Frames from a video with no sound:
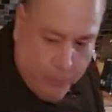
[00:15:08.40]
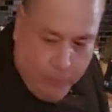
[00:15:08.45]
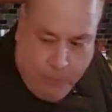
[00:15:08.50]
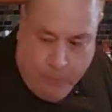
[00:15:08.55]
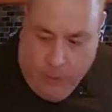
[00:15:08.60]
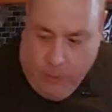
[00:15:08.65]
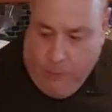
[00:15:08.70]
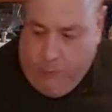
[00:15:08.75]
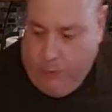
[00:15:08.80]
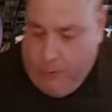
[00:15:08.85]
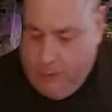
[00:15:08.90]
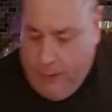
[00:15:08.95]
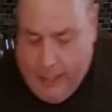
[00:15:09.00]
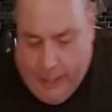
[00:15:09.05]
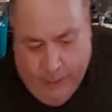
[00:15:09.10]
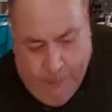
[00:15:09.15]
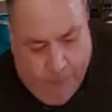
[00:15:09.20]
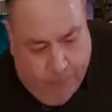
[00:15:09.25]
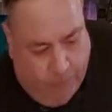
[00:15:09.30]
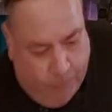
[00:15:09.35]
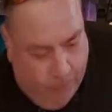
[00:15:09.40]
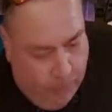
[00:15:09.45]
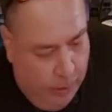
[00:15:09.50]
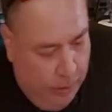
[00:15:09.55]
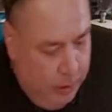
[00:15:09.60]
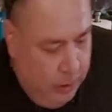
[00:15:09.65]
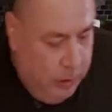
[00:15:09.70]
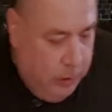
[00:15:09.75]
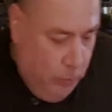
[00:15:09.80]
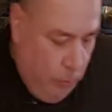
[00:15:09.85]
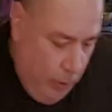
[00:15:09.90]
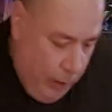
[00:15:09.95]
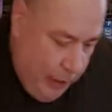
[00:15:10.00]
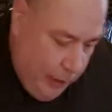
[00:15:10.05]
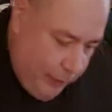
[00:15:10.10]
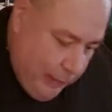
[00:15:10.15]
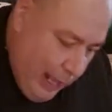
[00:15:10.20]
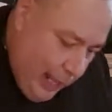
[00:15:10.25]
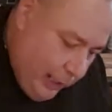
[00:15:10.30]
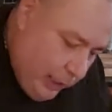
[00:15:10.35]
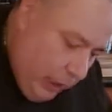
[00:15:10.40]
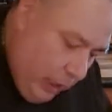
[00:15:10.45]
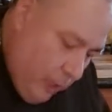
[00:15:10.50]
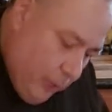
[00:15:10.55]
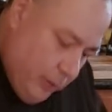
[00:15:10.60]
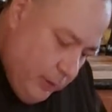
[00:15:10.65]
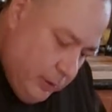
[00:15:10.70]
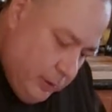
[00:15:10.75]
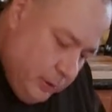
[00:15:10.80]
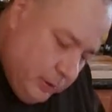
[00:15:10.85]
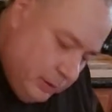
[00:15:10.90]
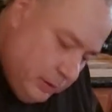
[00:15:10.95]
beautiful thing. We'll get that going.